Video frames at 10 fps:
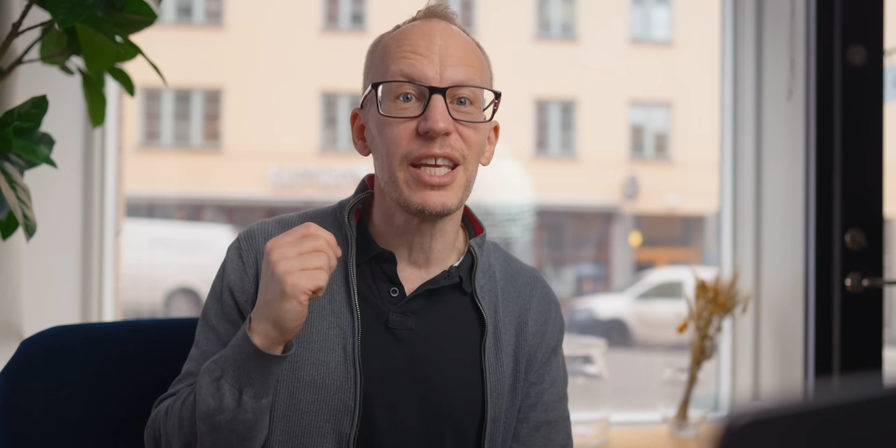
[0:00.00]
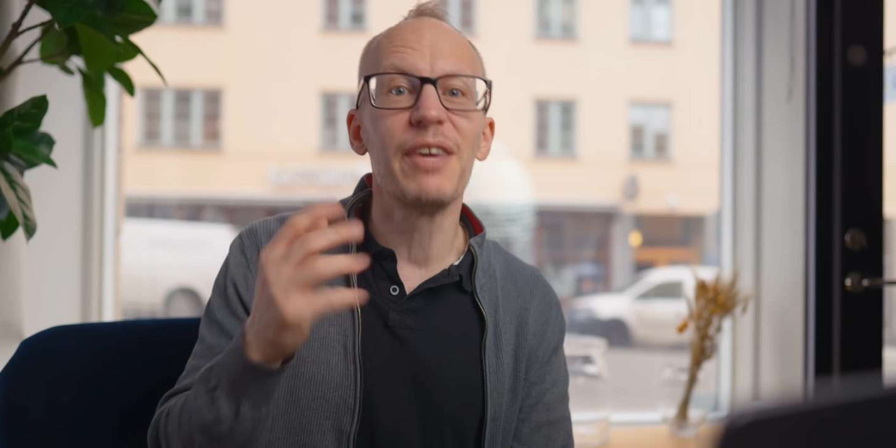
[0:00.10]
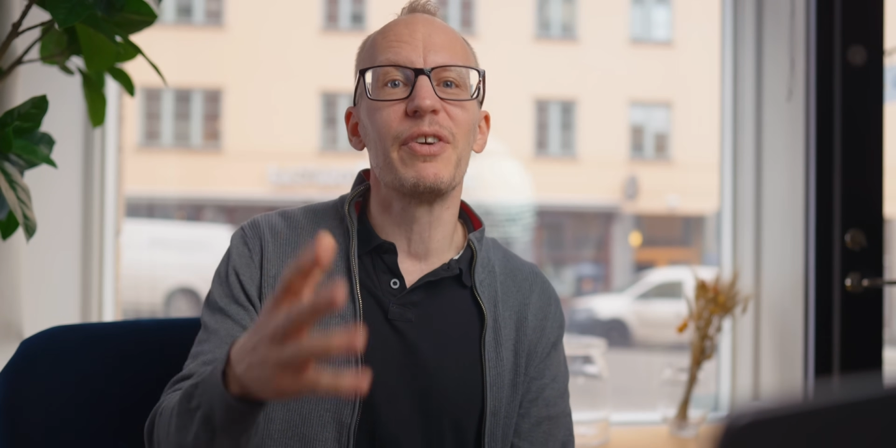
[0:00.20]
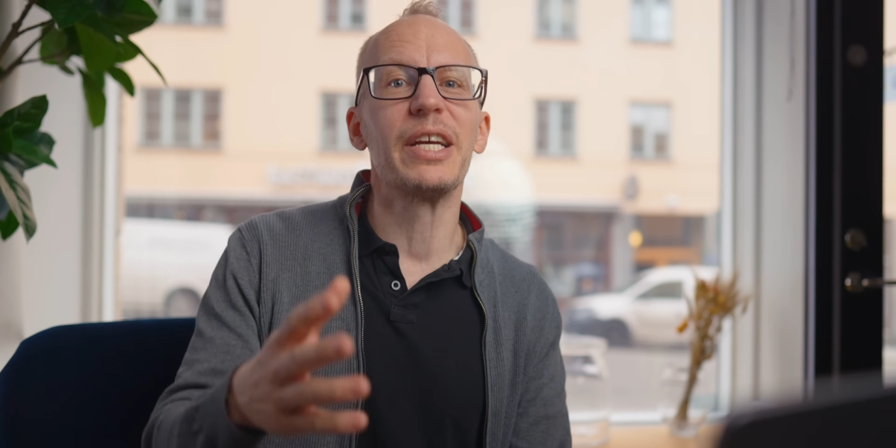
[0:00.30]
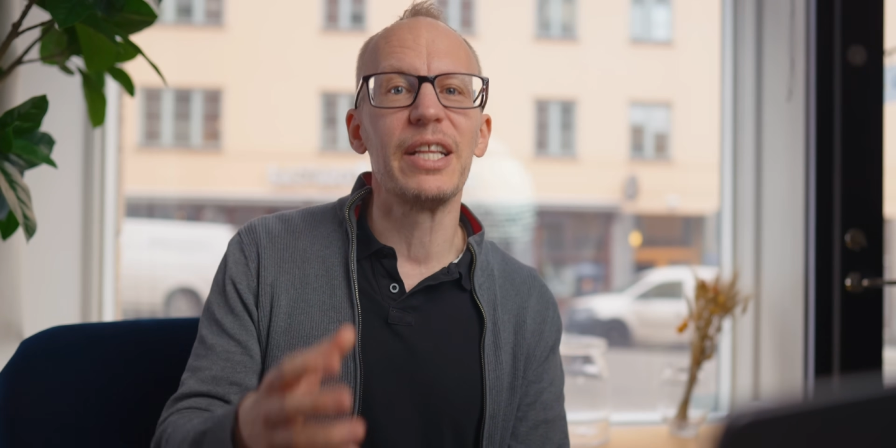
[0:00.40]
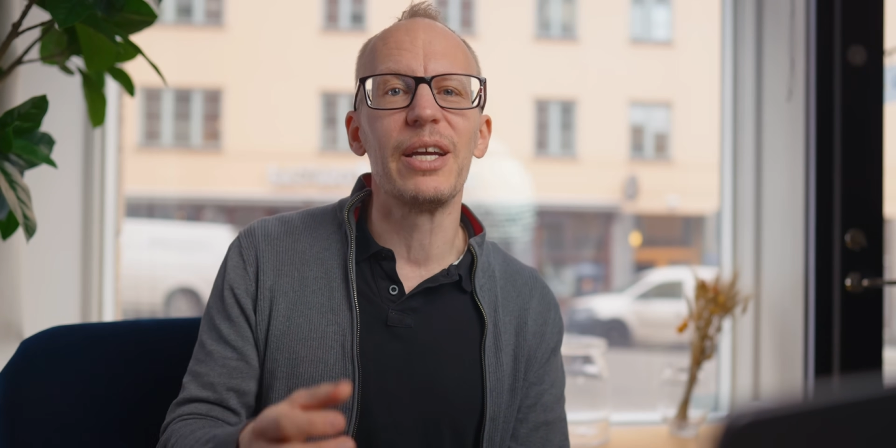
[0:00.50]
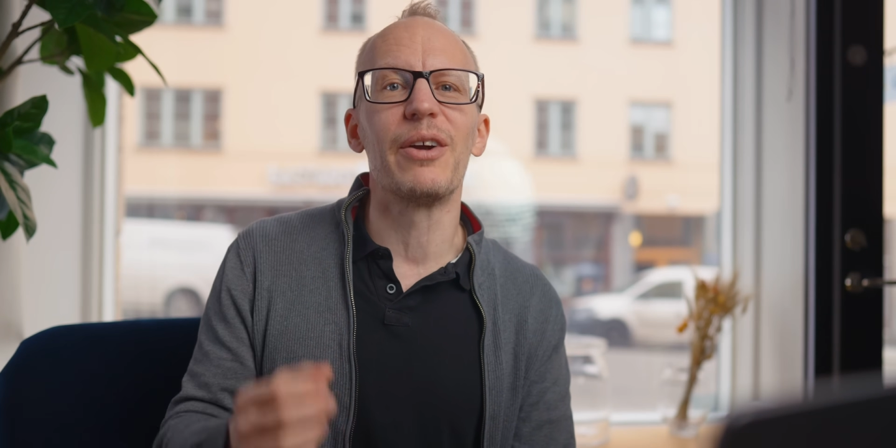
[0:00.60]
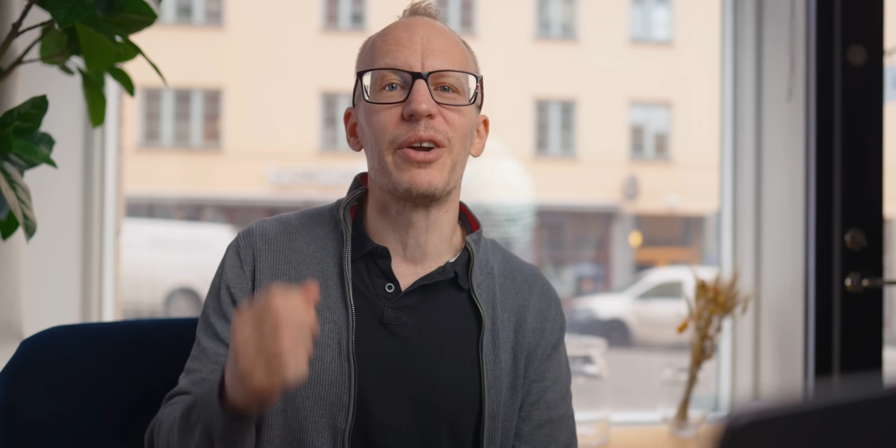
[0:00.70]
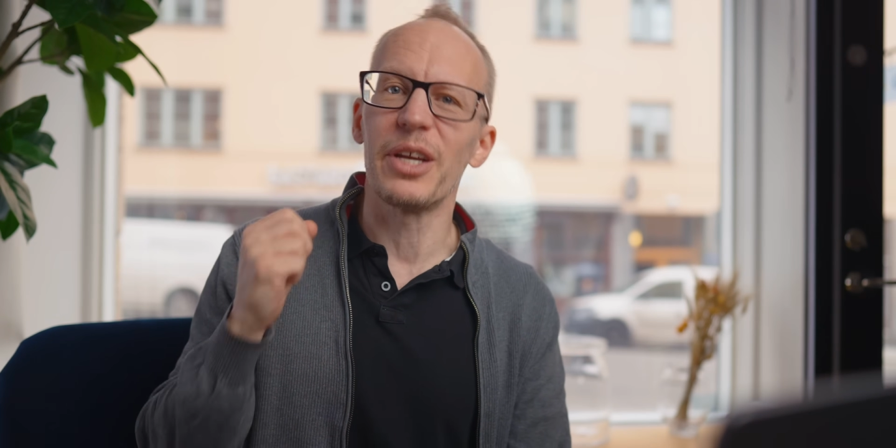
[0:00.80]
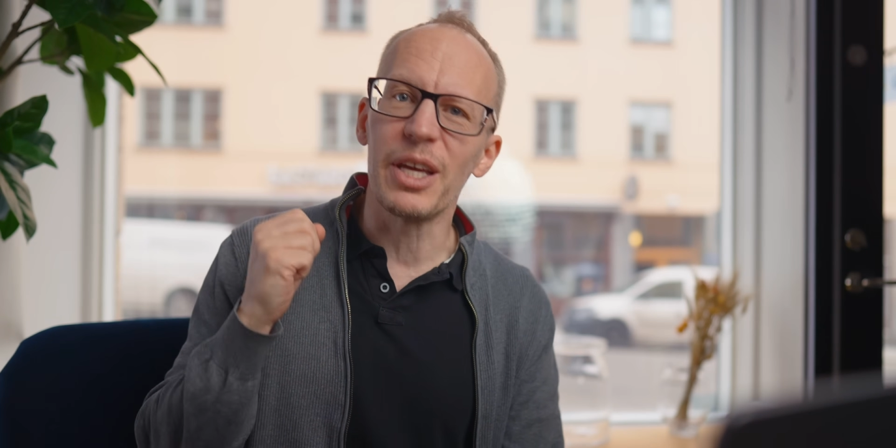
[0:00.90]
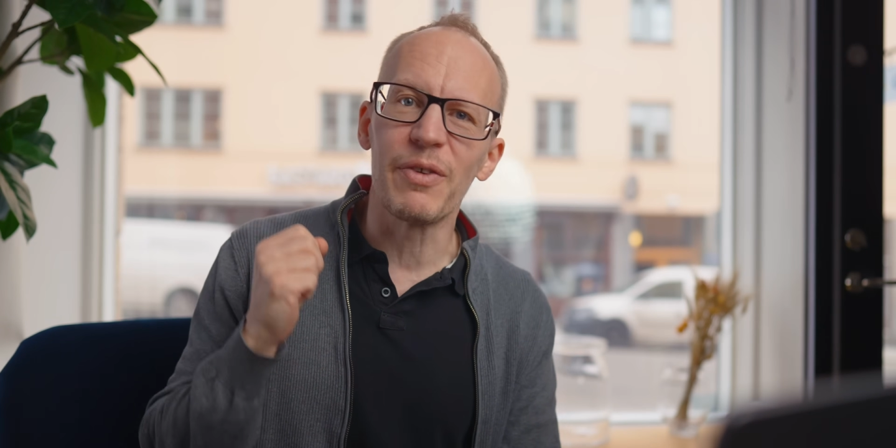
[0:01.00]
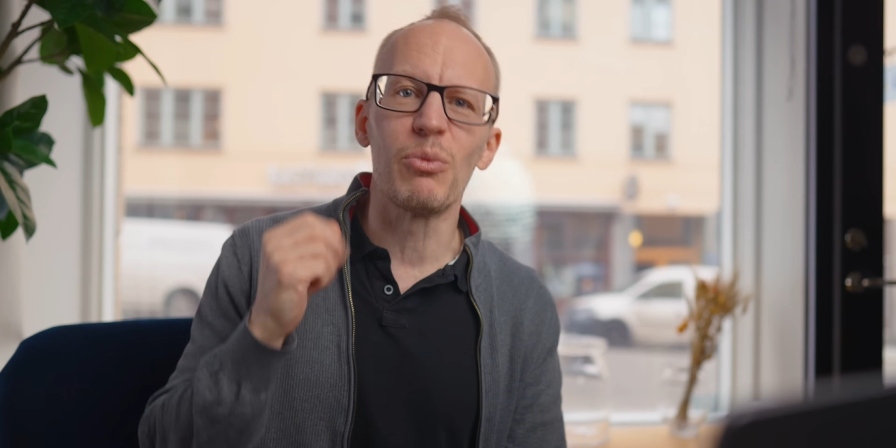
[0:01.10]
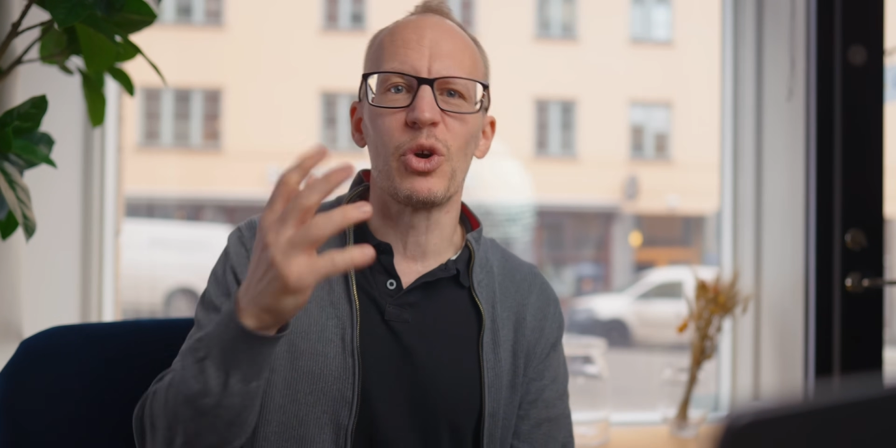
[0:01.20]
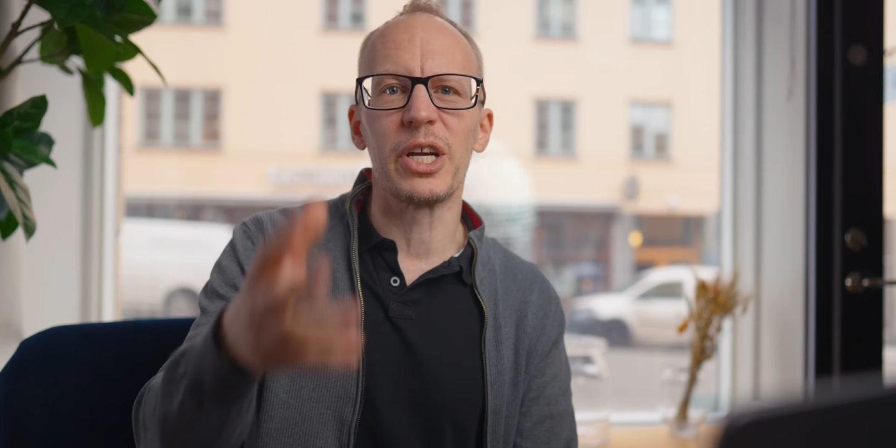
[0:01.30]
even clearer, even more